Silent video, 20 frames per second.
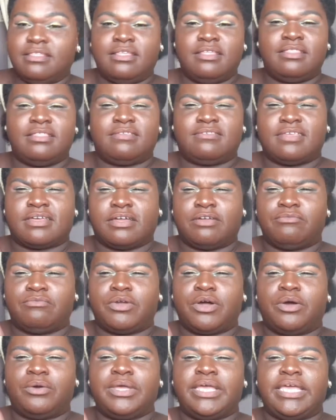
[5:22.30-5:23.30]
the second
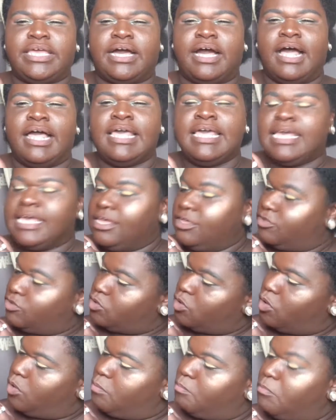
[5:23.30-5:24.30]
row here
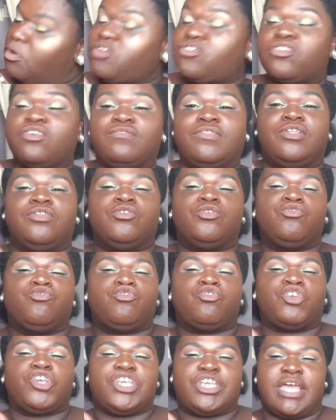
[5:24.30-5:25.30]
is most of the
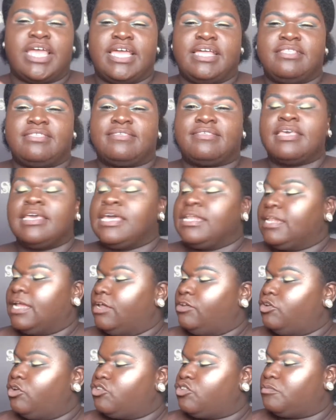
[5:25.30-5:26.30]
neutral shades.
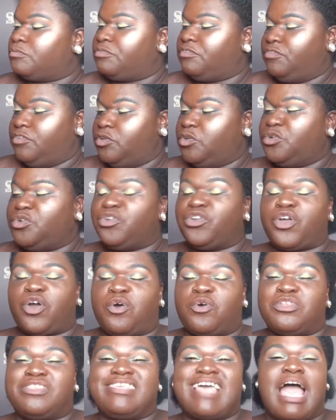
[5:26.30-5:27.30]
Now those of you who
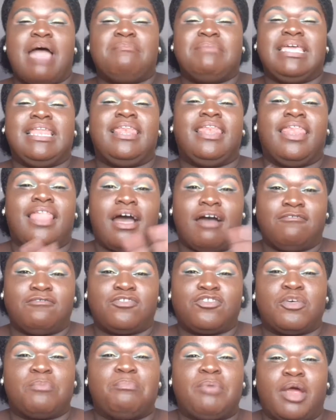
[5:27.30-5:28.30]
know, Tammi
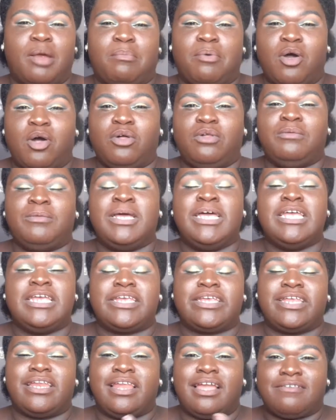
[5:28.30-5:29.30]
loves purple.
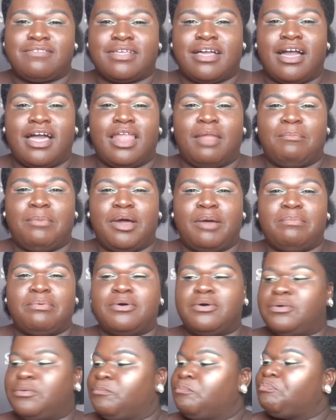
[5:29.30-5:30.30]
She loves the color
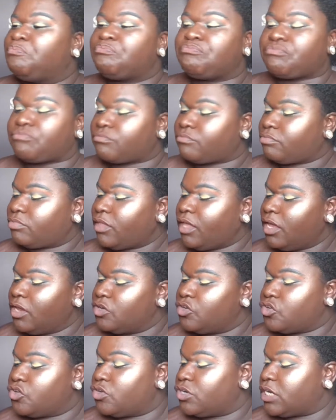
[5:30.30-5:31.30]
purple.
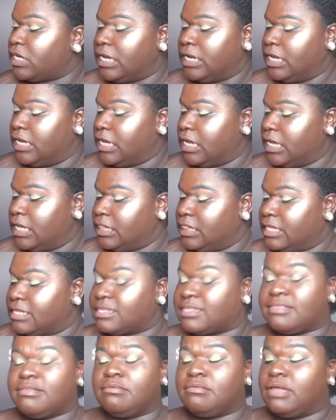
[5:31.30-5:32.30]
So
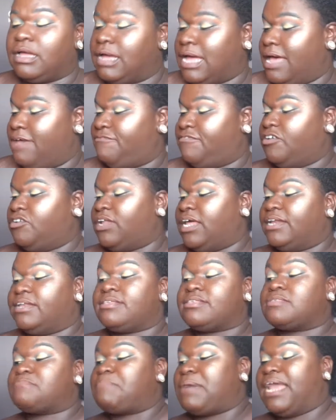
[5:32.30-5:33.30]
I feel like
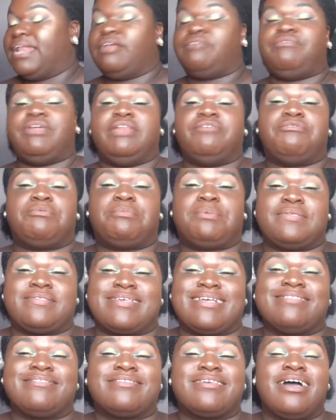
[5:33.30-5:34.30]
this palette really
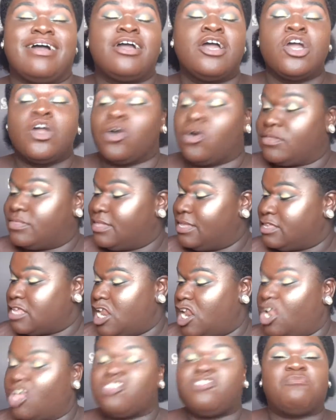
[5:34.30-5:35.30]
represents her, because there's a
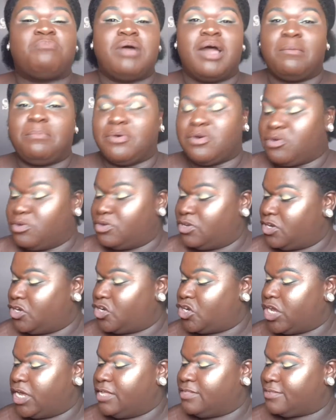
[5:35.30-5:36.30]
lot of purple
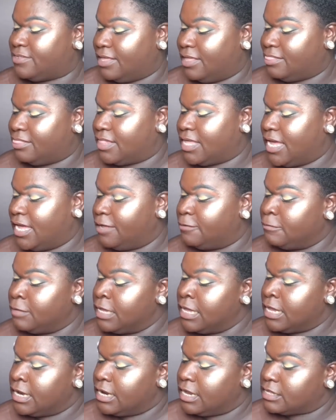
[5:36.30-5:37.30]
shades in there.
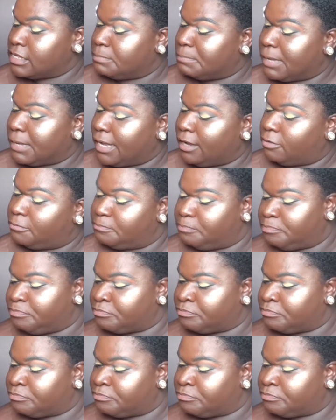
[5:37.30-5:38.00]
There's about